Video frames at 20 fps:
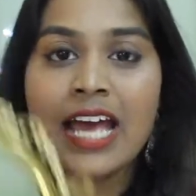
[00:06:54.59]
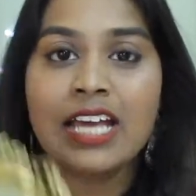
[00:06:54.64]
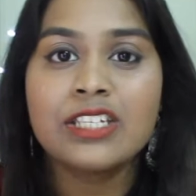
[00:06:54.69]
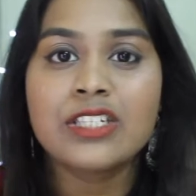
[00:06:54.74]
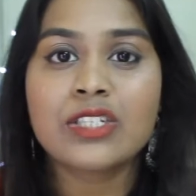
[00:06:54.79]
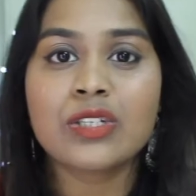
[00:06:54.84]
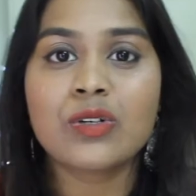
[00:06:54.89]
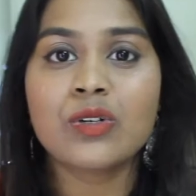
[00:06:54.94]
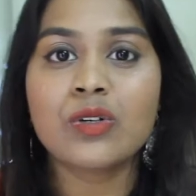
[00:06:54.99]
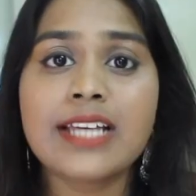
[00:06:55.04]

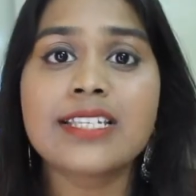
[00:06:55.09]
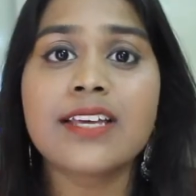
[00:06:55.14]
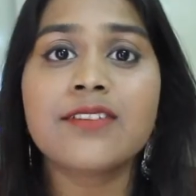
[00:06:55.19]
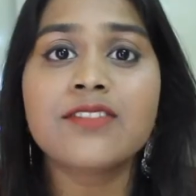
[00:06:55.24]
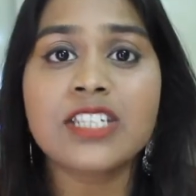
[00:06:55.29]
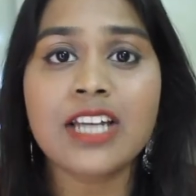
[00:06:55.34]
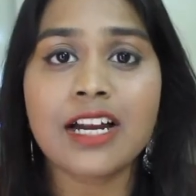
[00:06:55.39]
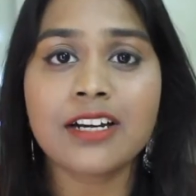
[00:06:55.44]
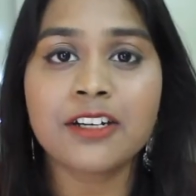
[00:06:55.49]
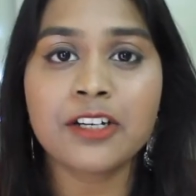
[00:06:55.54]
So guys, I've
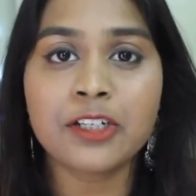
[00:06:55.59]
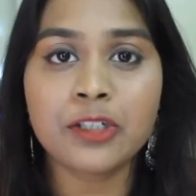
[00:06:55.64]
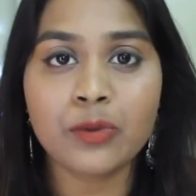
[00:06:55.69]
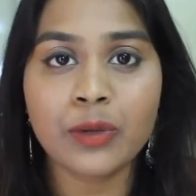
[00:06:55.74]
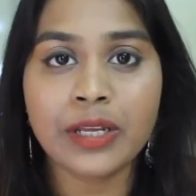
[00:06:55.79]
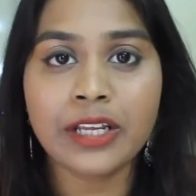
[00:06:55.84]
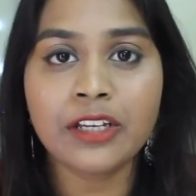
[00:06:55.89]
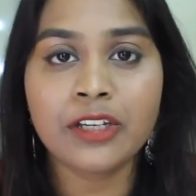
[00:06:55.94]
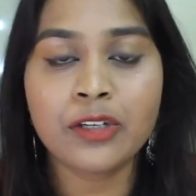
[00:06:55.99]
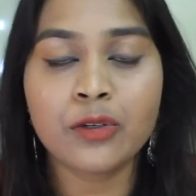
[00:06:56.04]
started
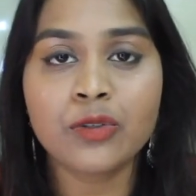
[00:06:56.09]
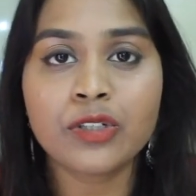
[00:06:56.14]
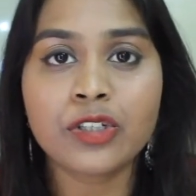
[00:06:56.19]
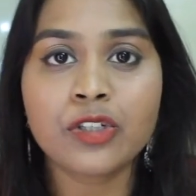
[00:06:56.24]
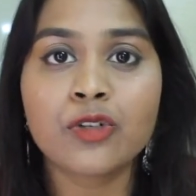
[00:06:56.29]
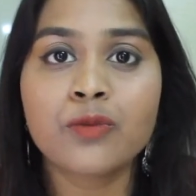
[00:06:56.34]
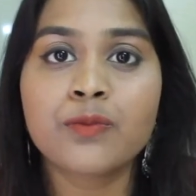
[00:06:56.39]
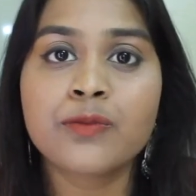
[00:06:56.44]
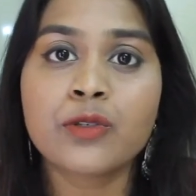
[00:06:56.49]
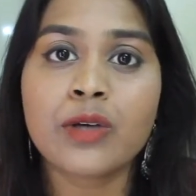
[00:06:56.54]
doing
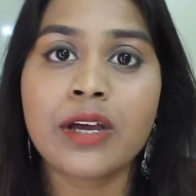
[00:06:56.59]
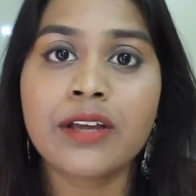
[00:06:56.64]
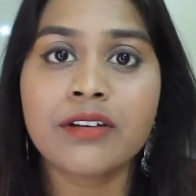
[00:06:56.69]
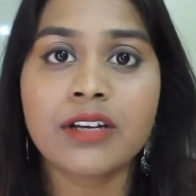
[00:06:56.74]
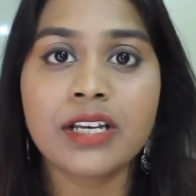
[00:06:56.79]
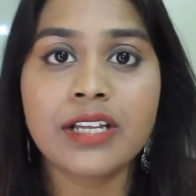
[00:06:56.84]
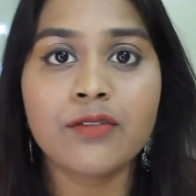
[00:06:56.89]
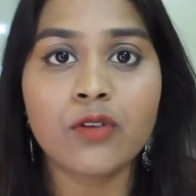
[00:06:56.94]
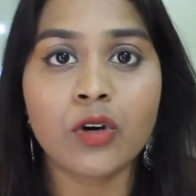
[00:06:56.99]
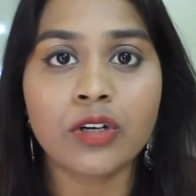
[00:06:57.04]
YouTube, so I
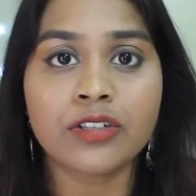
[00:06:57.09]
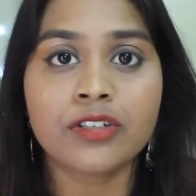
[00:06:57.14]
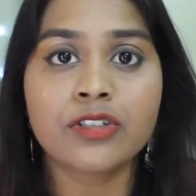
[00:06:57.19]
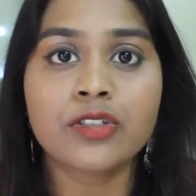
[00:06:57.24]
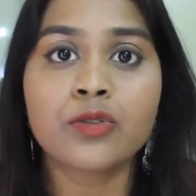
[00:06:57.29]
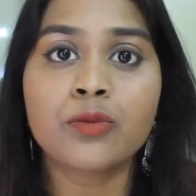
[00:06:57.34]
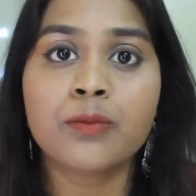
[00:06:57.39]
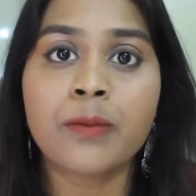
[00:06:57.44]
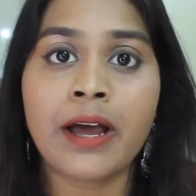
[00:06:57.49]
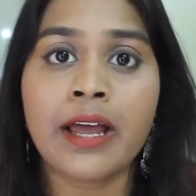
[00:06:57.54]
really wanted
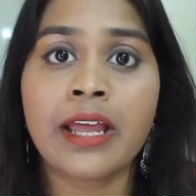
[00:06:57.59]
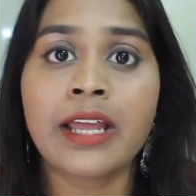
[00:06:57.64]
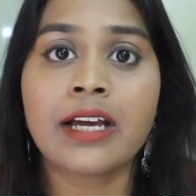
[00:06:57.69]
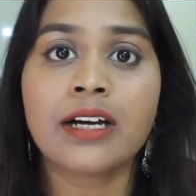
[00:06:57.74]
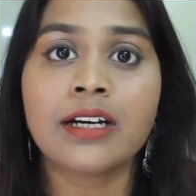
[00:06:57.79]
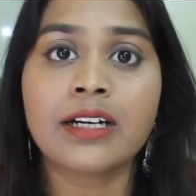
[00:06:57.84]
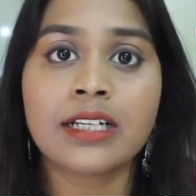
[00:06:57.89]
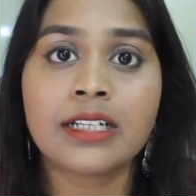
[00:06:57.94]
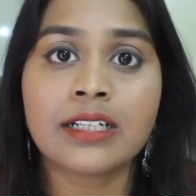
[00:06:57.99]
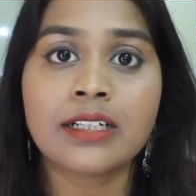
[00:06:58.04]
to buy
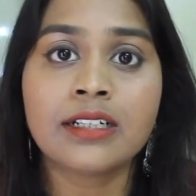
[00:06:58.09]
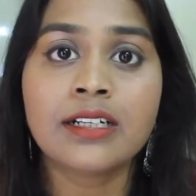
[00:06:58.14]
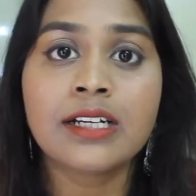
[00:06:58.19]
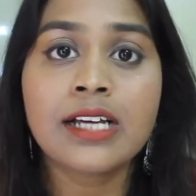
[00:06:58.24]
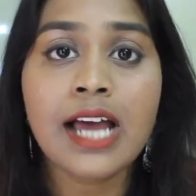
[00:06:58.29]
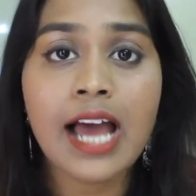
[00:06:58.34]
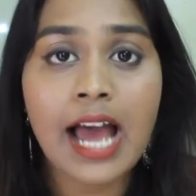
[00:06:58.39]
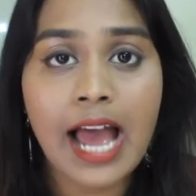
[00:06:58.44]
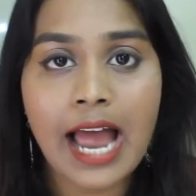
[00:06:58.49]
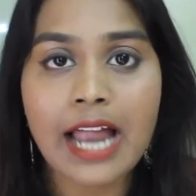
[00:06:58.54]
a
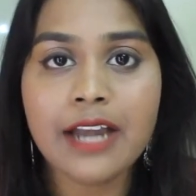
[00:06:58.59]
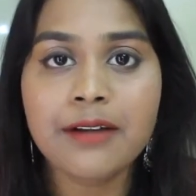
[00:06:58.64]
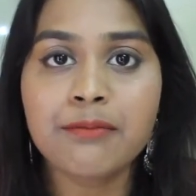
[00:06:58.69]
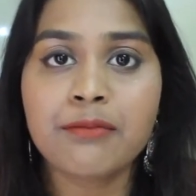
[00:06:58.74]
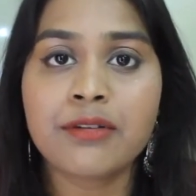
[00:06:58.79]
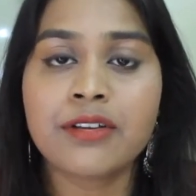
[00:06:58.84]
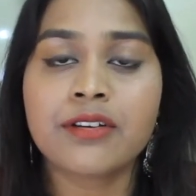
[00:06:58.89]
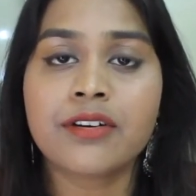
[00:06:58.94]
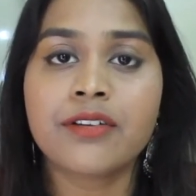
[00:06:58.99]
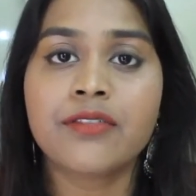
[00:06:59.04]
hand
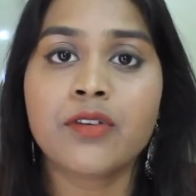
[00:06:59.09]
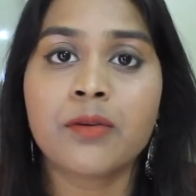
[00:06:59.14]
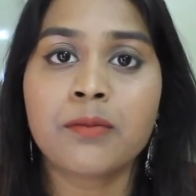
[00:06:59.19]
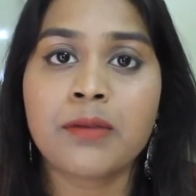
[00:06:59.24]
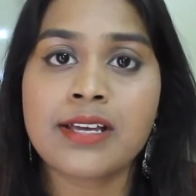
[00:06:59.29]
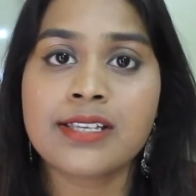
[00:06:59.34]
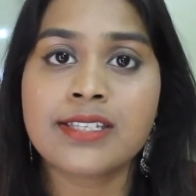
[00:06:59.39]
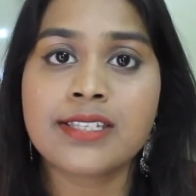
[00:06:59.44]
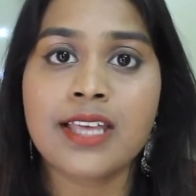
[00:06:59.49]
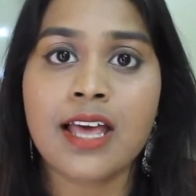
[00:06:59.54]
mirror for
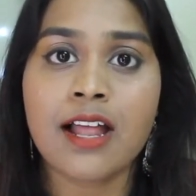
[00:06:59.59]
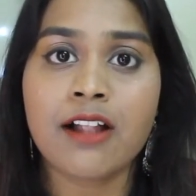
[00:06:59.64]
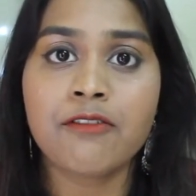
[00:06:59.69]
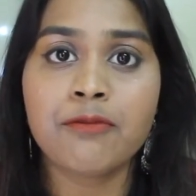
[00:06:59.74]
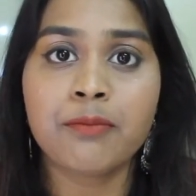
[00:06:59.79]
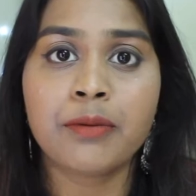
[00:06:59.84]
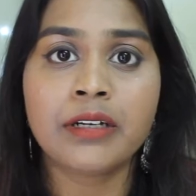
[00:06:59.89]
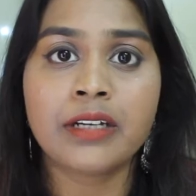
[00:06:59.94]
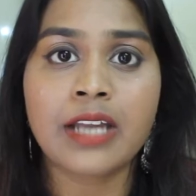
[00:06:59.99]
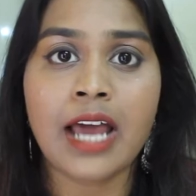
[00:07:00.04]

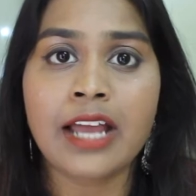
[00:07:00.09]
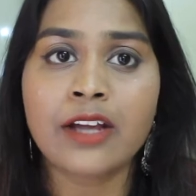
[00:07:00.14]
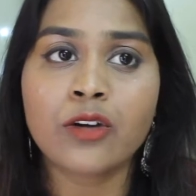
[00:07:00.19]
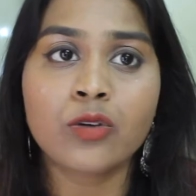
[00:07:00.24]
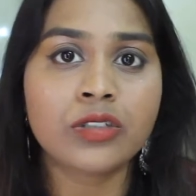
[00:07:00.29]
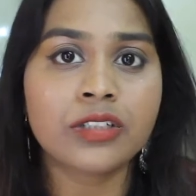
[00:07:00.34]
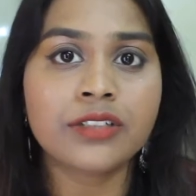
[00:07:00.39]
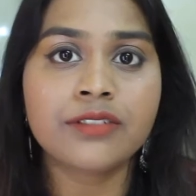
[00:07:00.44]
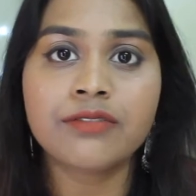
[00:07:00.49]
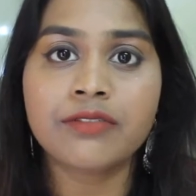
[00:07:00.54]
myself, but I
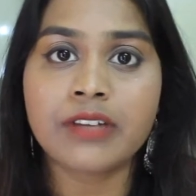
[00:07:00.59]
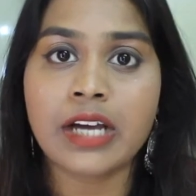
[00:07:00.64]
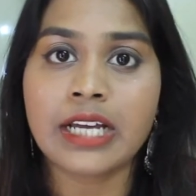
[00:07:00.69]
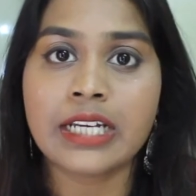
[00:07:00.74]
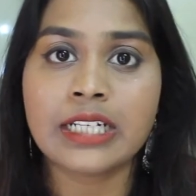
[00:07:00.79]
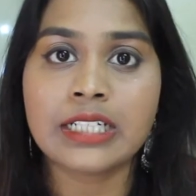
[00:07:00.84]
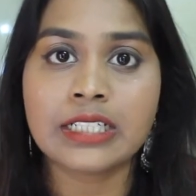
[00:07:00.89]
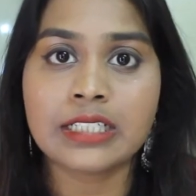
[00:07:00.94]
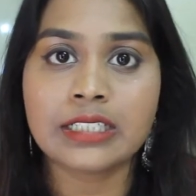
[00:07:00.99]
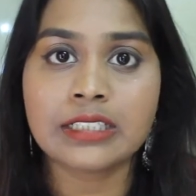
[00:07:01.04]
couldn't
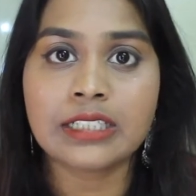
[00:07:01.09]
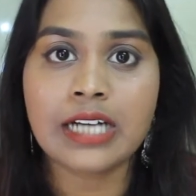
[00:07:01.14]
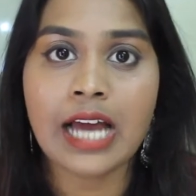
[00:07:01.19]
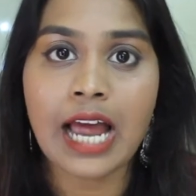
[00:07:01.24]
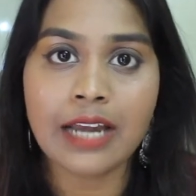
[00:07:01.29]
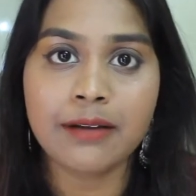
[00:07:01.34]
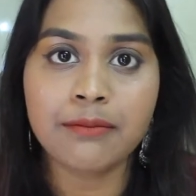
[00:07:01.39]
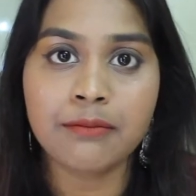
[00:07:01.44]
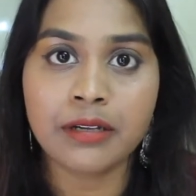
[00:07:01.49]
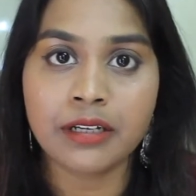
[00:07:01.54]
find a
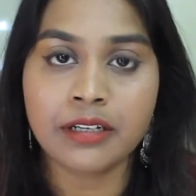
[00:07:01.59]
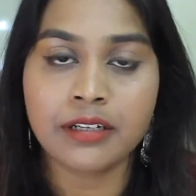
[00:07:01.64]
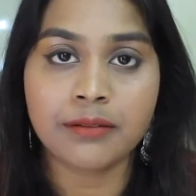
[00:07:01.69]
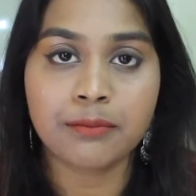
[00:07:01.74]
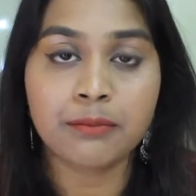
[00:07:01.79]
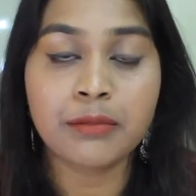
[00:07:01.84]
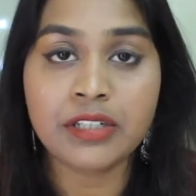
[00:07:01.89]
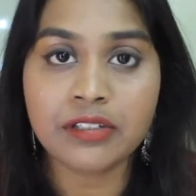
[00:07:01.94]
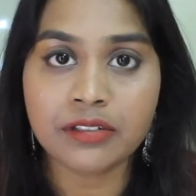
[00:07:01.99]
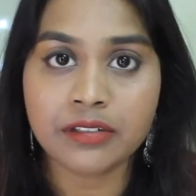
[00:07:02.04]
hand
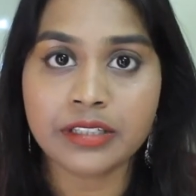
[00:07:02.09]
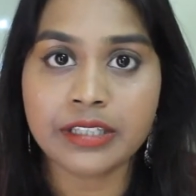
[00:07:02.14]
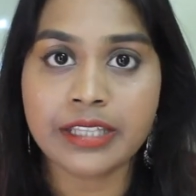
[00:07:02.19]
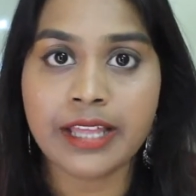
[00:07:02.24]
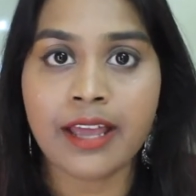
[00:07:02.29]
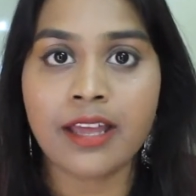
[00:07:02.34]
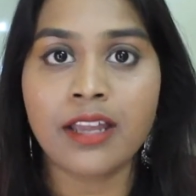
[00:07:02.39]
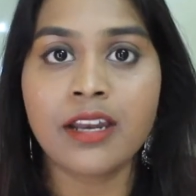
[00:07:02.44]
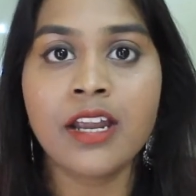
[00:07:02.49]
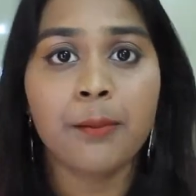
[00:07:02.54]
mirror
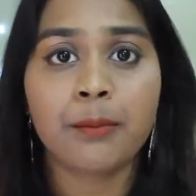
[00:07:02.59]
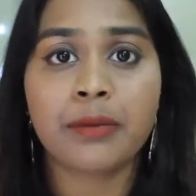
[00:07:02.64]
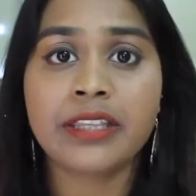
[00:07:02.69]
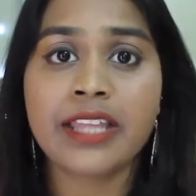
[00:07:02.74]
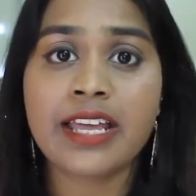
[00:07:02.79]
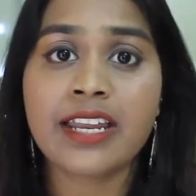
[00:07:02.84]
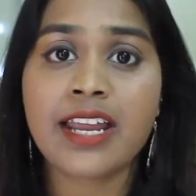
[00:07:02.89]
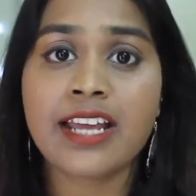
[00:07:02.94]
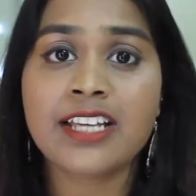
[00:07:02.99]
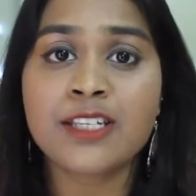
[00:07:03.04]
there. But
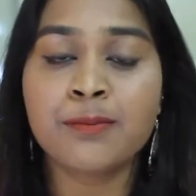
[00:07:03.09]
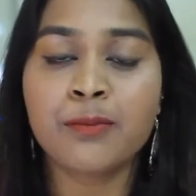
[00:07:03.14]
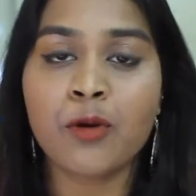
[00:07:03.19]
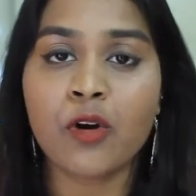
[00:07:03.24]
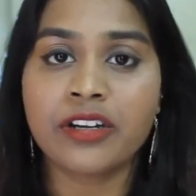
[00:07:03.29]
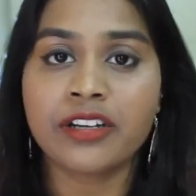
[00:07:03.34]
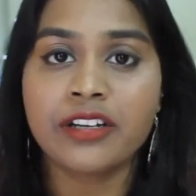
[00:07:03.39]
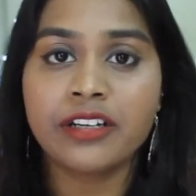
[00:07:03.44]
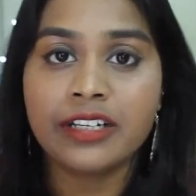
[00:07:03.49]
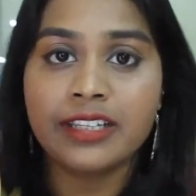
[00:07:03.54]
then I
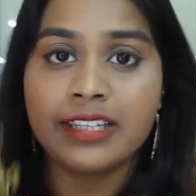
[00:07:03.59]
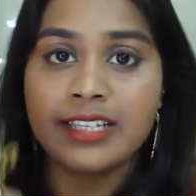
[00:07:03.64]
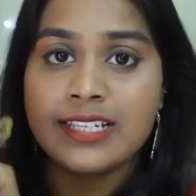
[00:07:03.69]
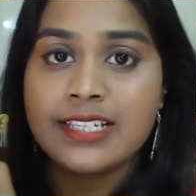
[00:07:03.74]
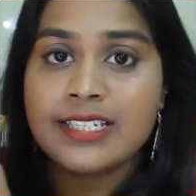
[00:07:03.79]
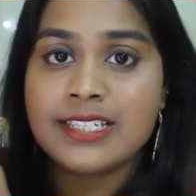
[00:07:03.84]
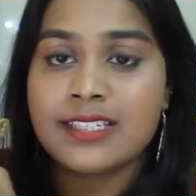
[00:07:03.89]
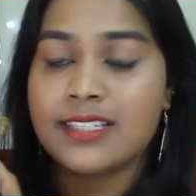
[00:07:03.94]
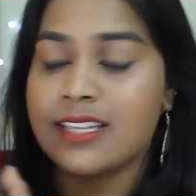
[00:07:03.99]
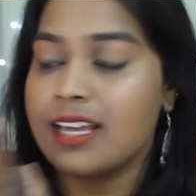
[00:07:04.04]
spotted
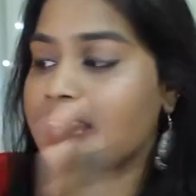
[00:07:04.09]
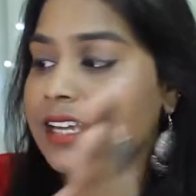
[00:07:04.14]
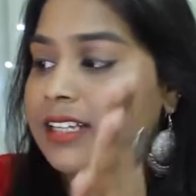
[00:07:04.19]
this.